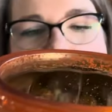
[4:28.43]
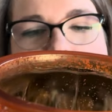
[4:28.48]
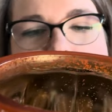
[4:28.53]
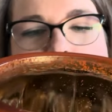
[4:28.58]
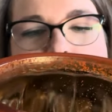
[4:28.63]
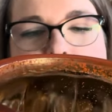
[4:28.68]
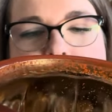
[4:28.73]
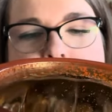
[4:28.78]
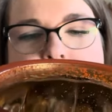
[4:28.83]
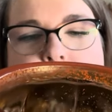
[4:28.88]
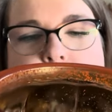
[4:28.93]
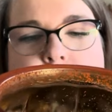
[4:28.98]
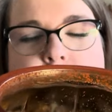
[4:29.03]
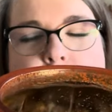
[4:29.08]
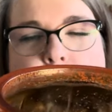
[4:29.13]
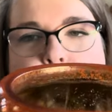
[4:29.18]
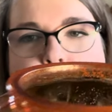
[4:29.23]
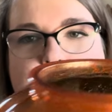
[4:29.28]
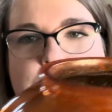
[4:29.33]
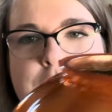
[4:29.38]
I would say the
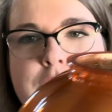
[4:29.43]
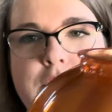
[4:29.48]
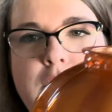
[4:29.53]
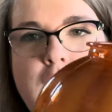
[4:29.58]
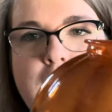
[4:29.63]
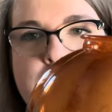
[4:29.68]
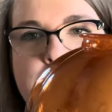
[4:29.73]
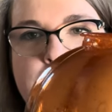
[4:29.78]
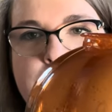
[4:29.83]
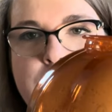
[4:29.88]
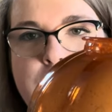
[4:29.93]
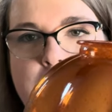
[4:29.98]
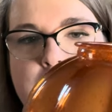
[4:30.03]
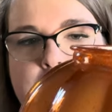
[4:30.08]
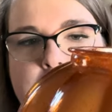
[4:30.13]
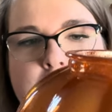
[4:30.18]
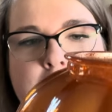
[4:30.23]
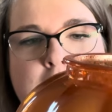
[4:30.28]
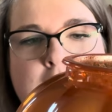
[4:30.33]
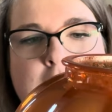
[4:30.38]
holes on this
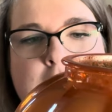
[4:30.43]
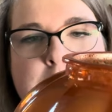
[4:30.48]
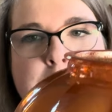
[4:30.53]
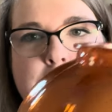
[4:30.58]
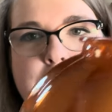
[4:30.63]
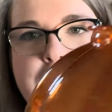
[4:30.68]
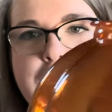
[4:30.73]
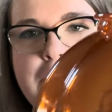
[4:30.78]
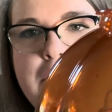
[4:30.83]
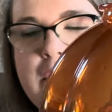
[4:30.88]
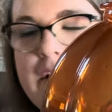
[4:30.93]
one in the mercury